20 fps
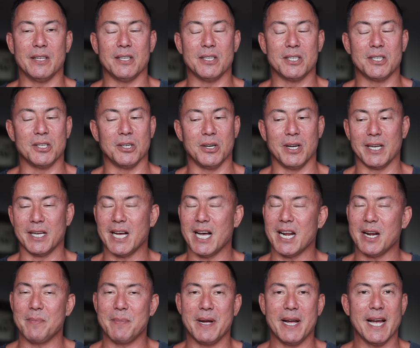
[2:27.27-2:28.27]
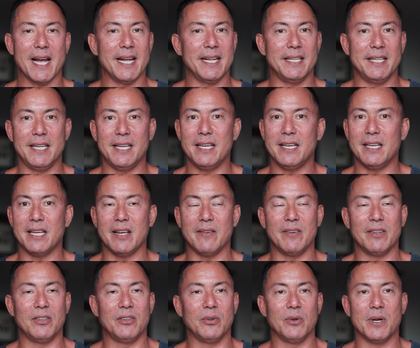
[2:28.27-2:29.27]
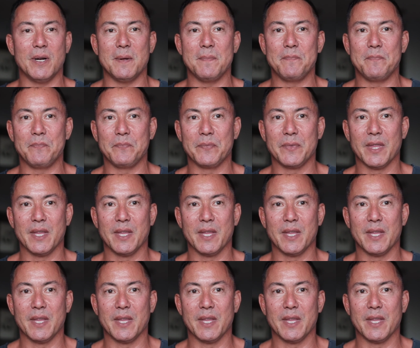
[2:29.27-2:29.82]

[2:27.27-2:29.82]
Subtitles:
So I got him my ID, gave it to him.